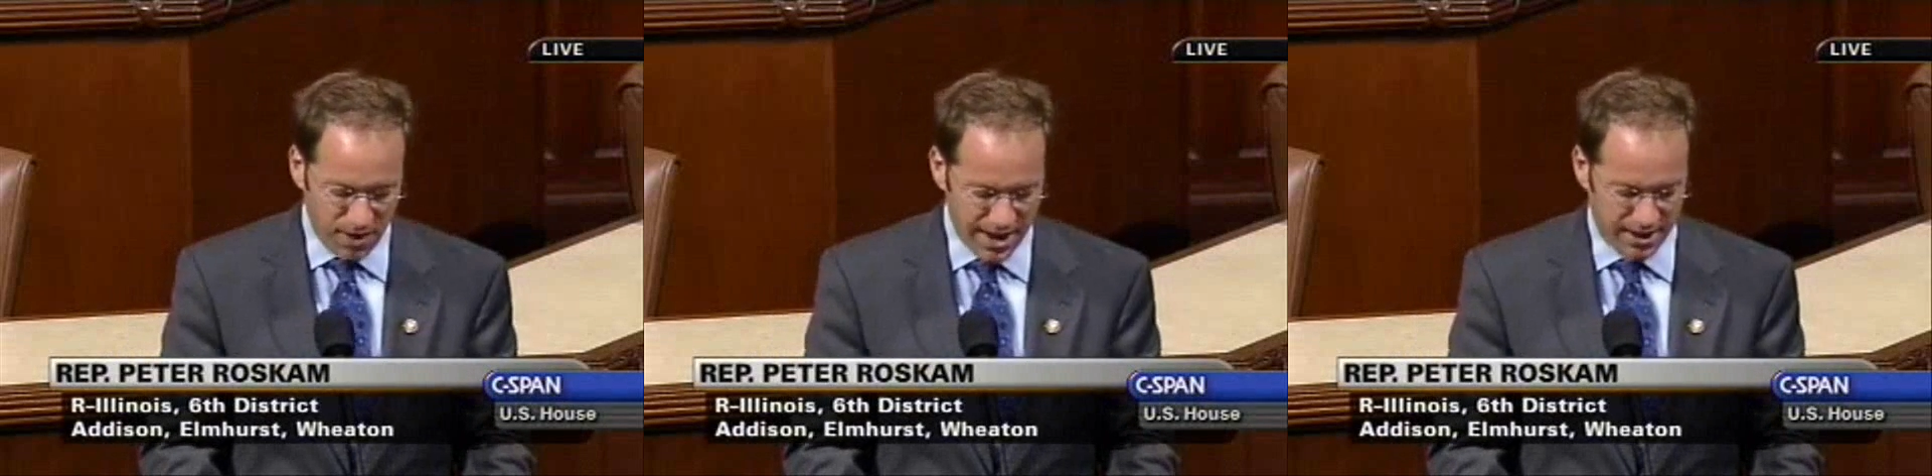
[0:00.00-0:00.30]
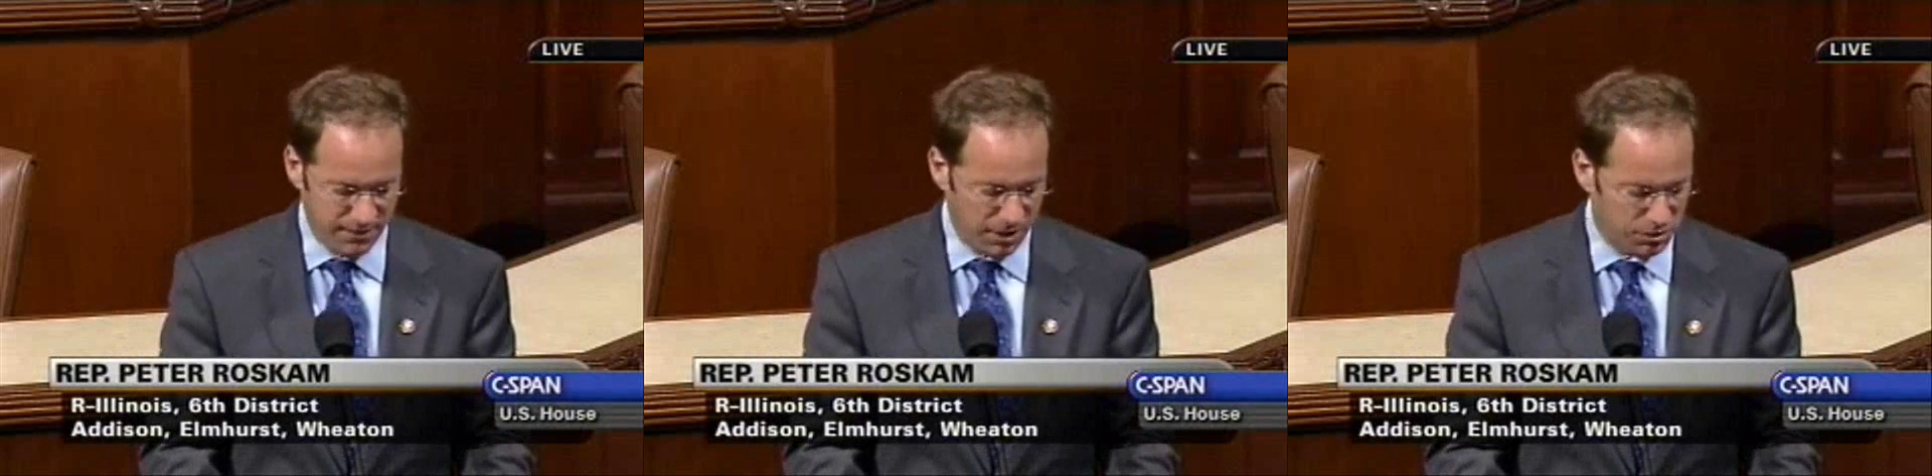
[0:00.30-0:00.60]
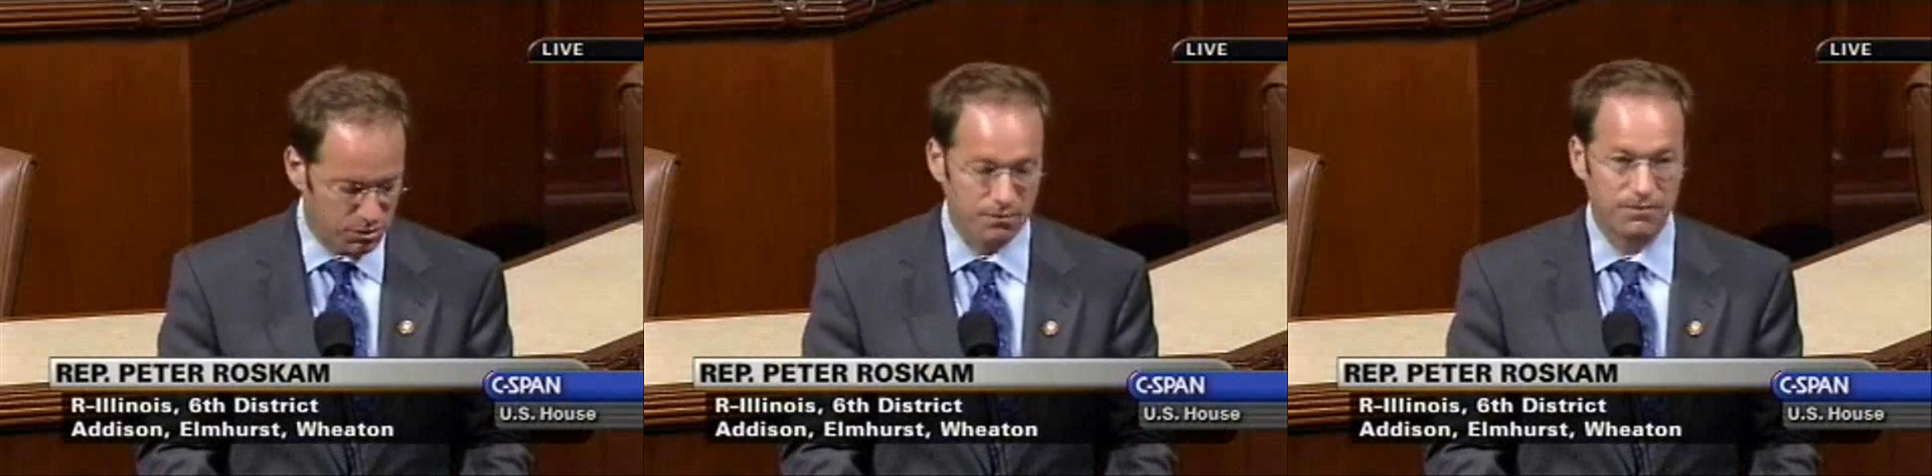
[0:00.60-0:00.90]
Frank of
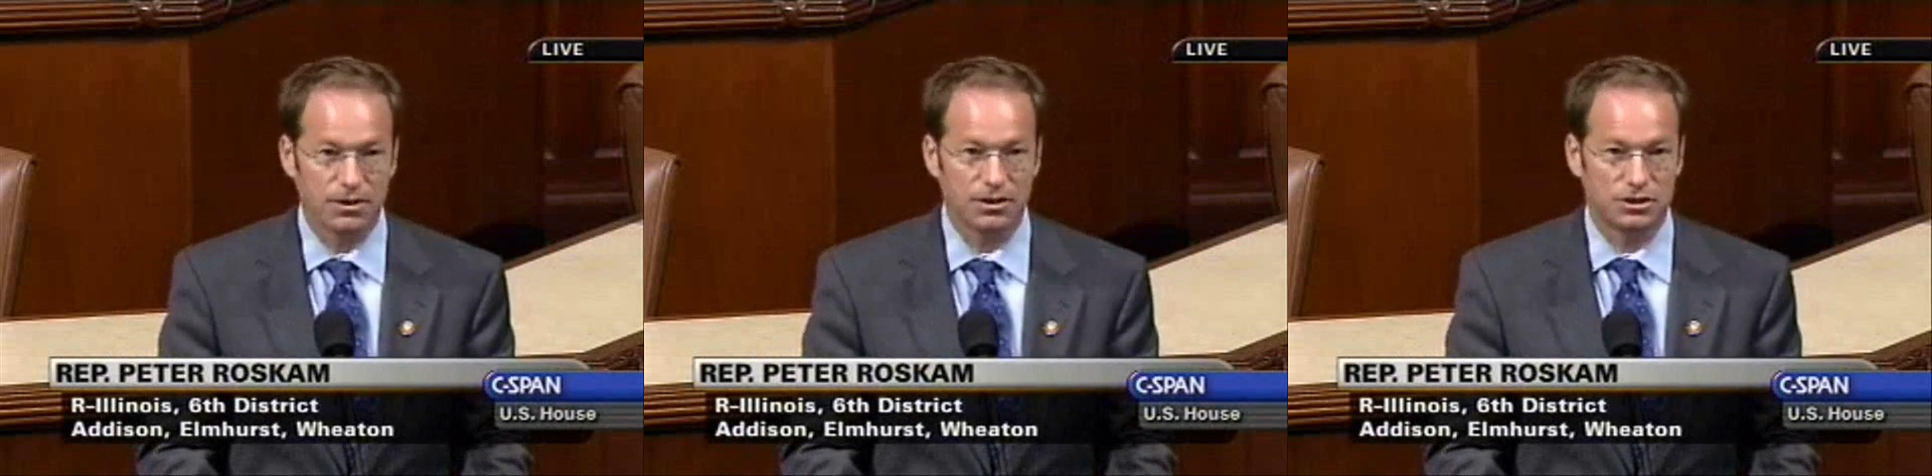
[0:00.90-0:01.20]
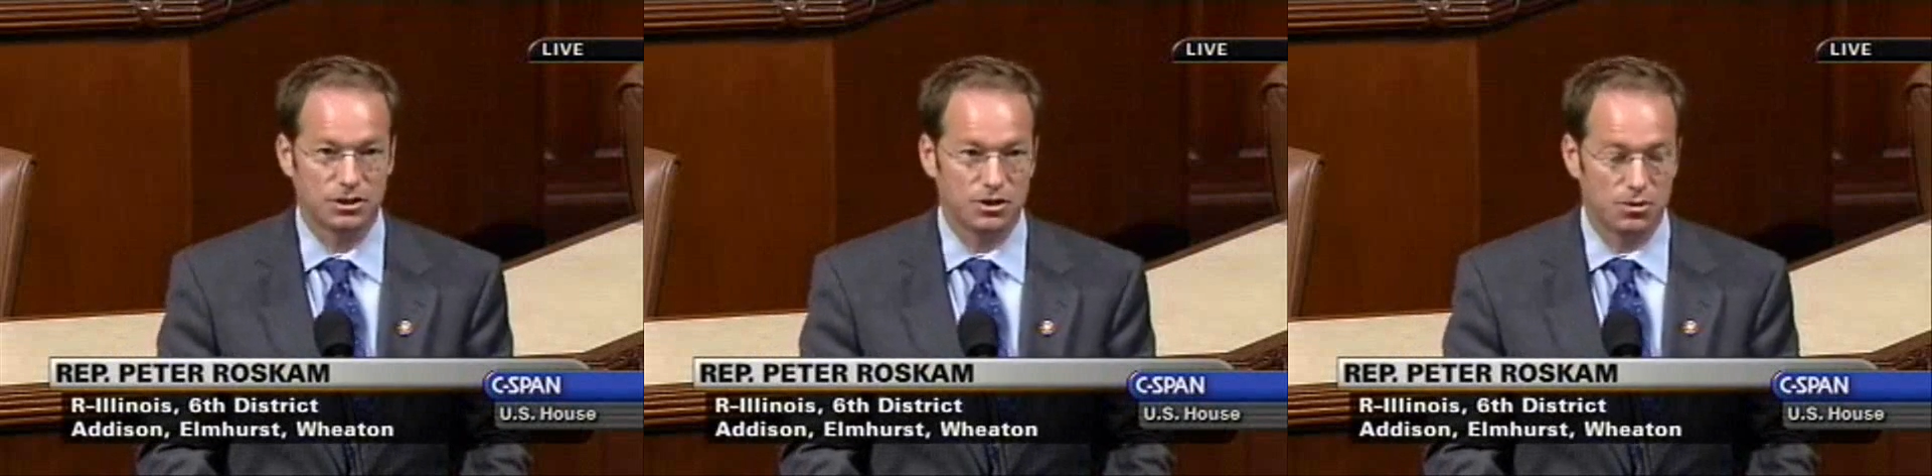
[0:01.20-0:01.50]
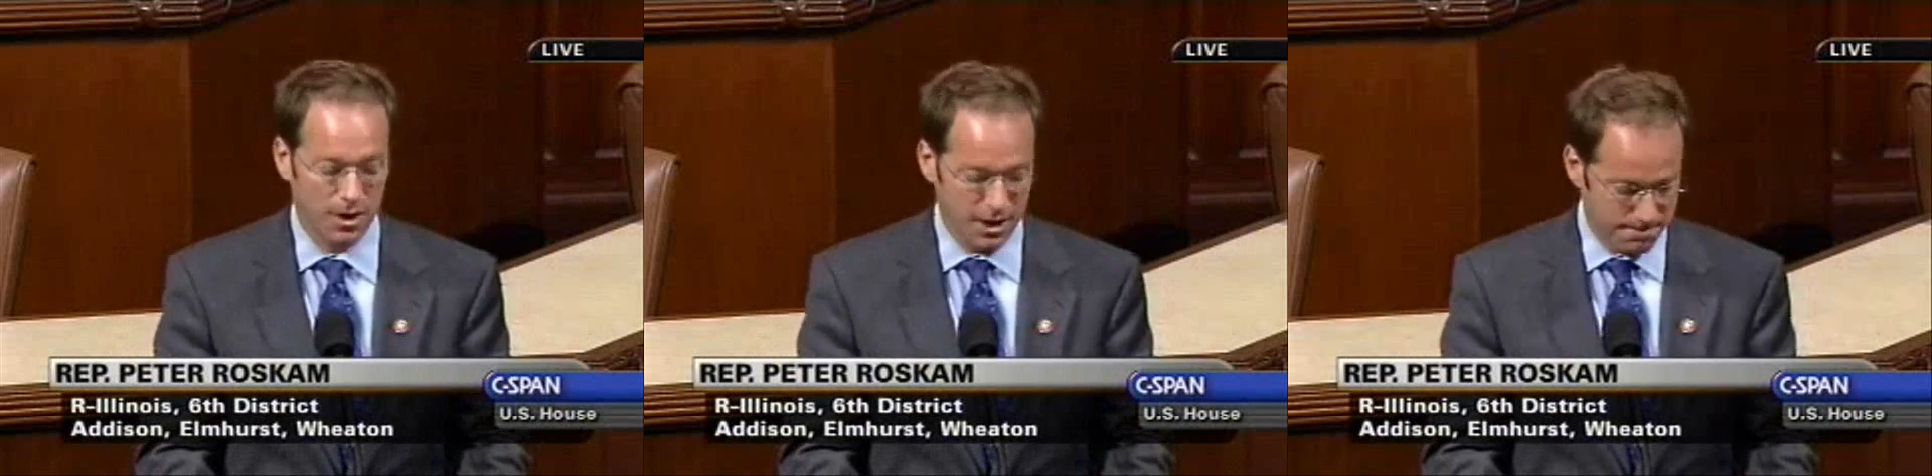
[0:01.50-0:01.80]
Elk Grove Village,
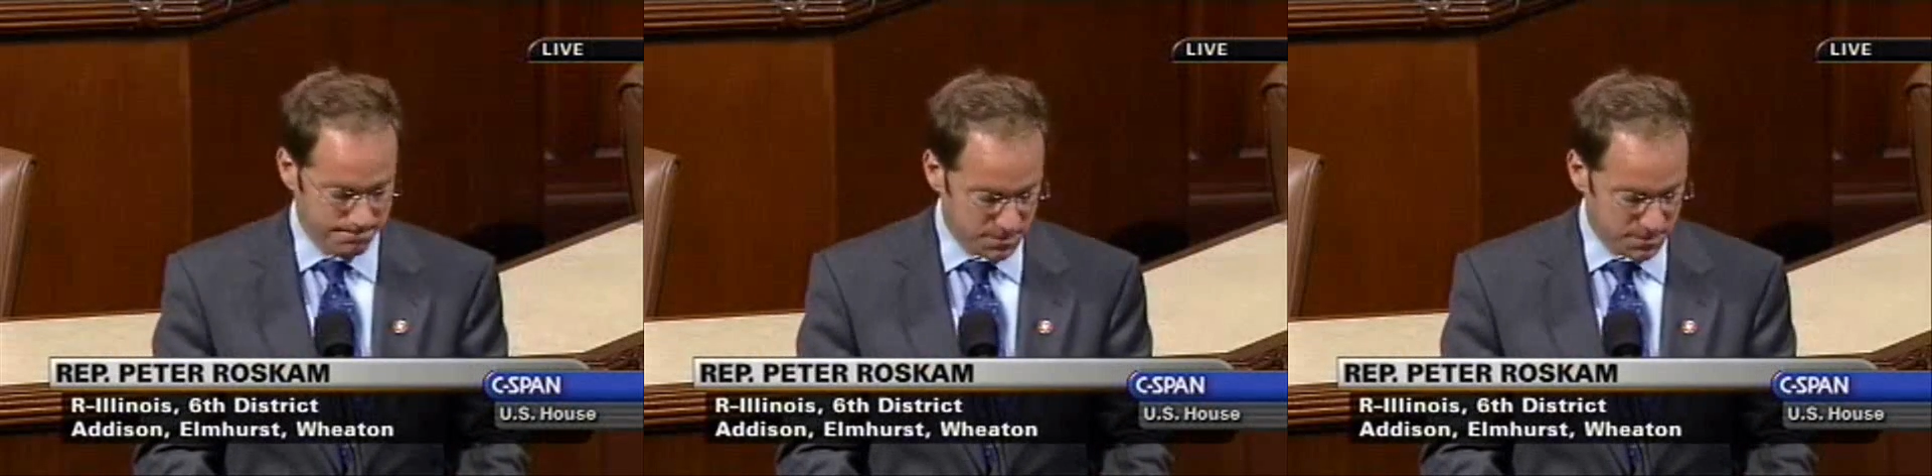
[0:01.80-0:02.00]
Illinois.